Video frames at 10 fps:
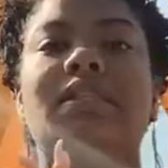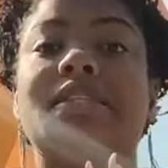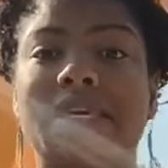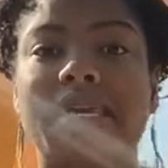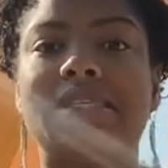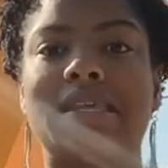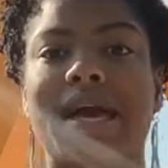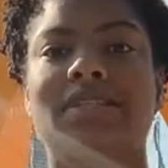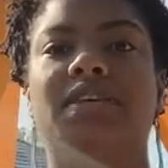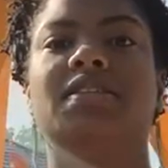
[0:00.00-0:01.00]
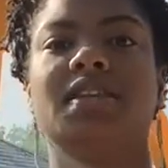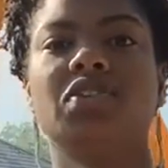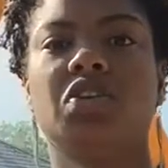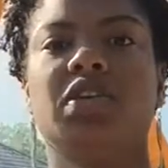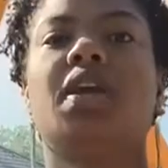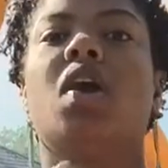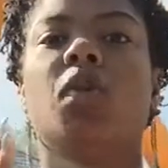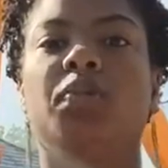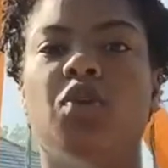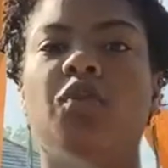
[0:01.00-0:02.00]
The test locks essentially
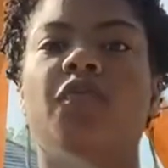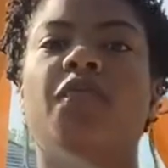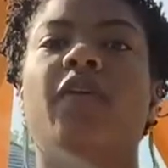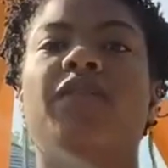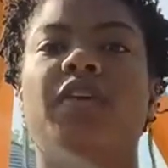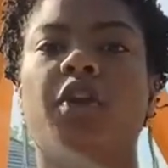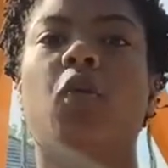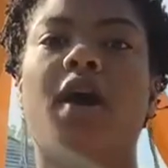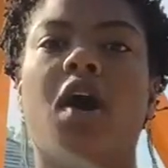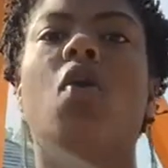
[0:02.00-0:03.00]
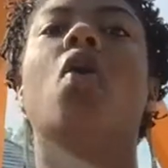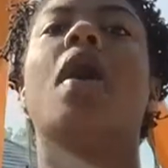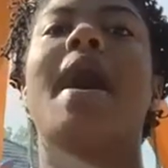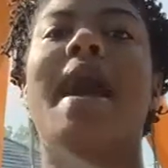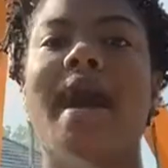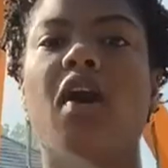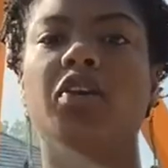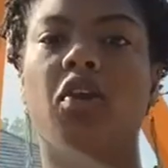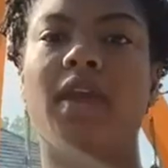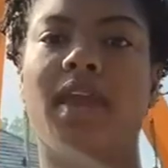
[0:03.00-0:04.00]
help you figure out how
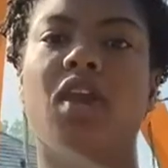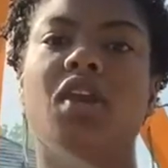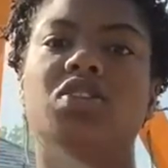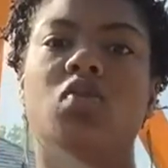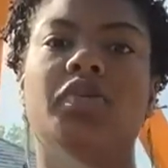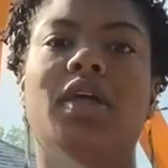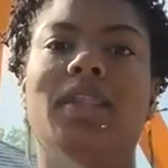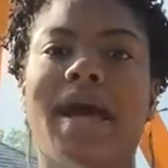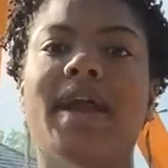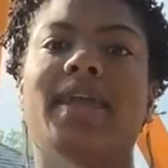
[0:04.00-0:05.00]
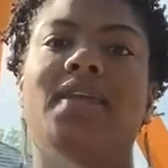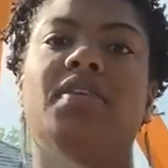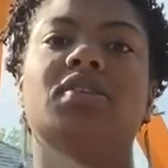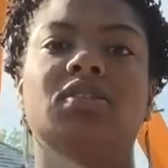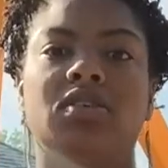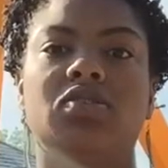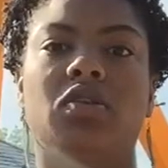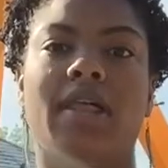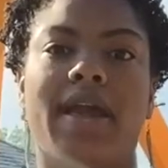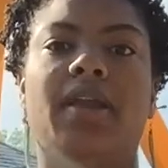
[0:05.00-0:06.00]
your hair is going to lock in this
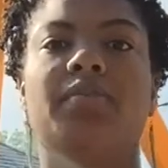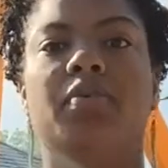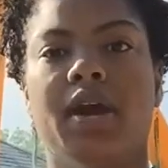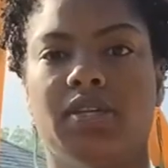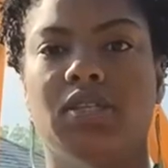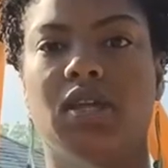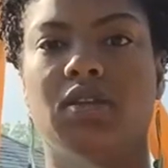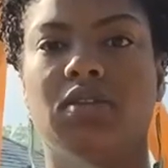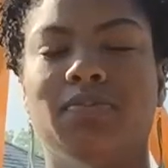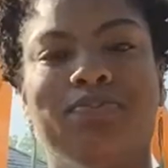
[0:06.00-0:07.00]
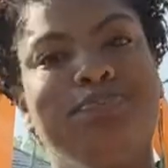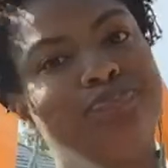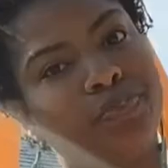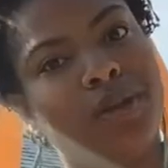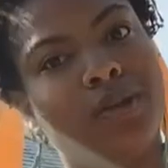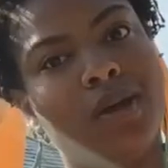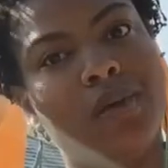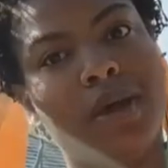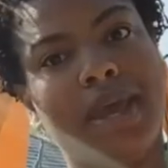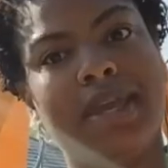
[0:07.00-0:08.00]
sister locking process.
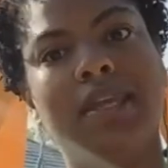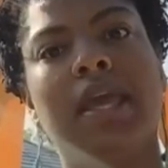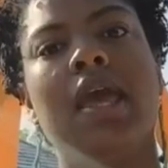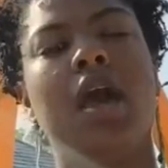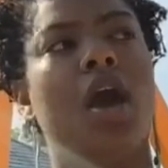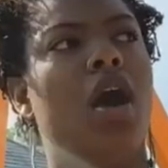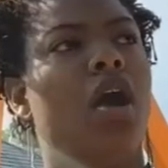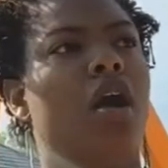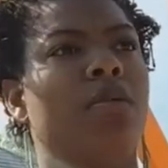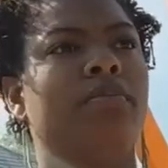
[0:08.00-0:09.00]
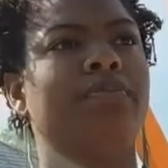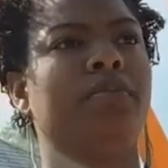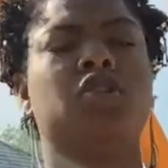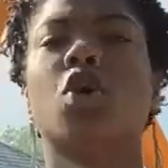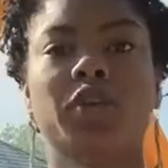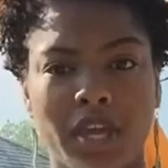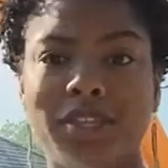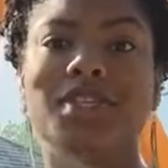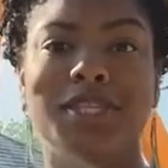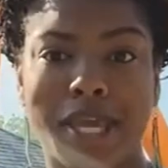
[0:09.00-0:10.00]
Okay, so
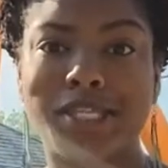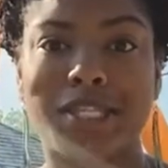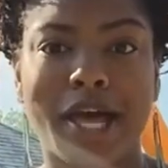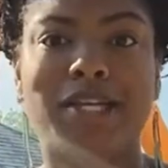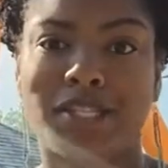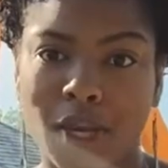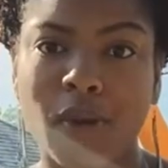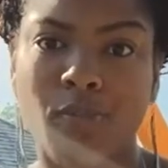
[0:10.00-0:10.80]
get the test locks. They're